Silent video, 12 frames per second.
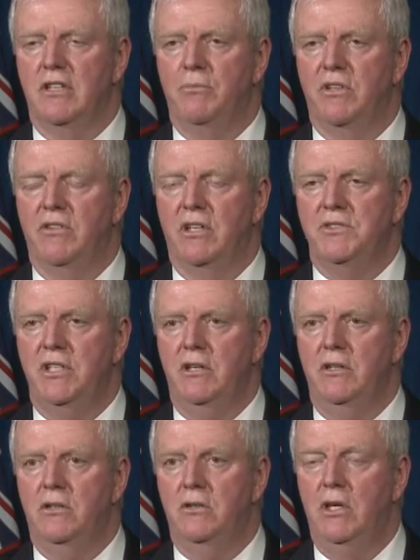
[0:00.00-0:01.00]
the Government of
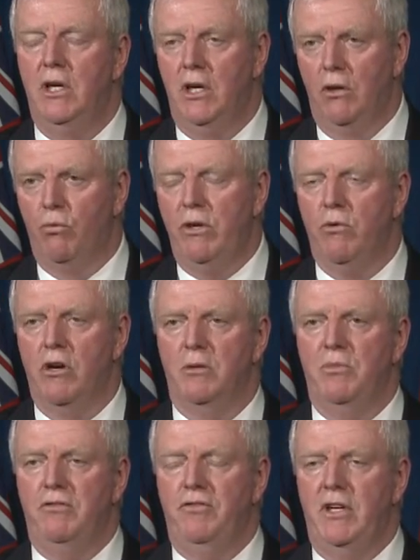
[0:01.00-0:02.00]
Ontario, we
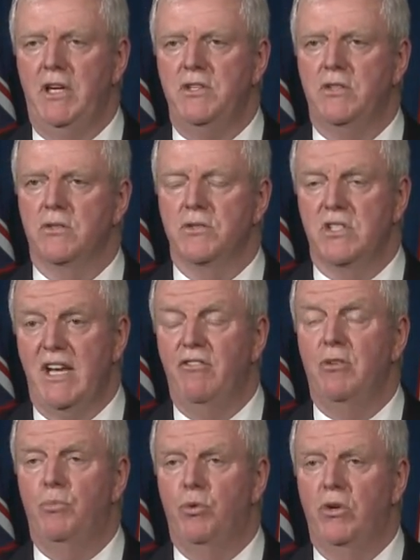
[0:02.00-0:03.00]
want to be finished those
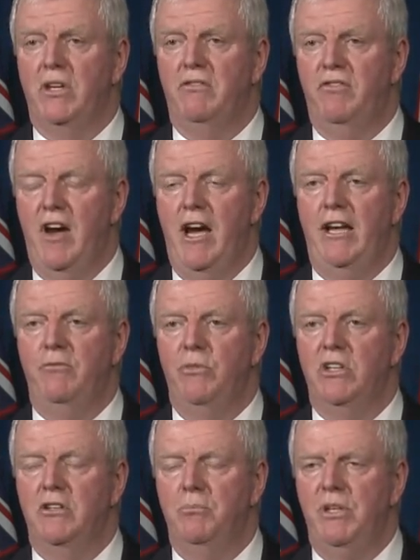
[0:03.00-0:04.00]
7.5
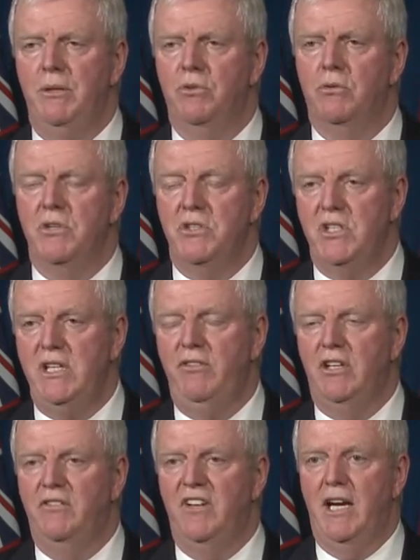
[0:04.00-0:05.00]
million people
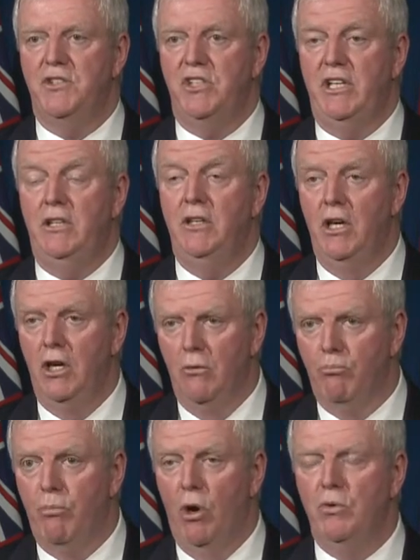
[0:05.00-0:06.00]
receiving a vaccine,
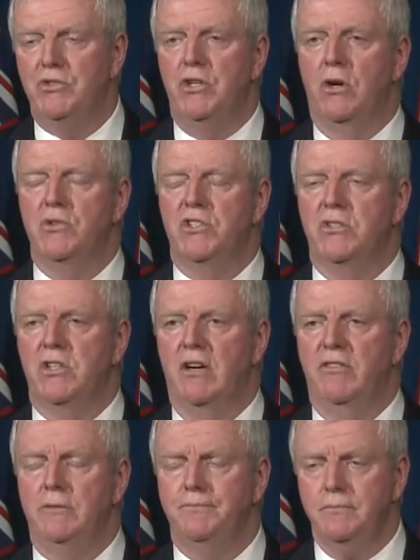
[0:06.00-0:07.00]
both doses
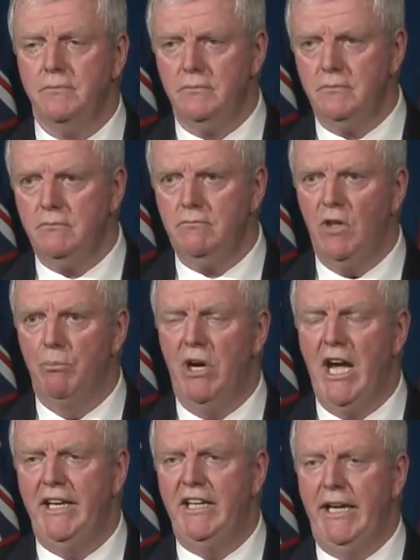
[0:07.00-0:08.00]
of it,
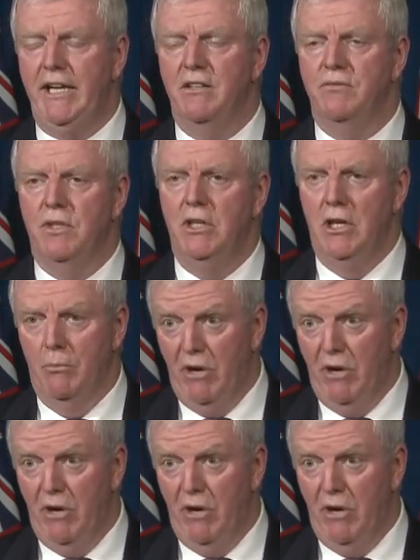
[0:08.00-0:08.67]
by the end of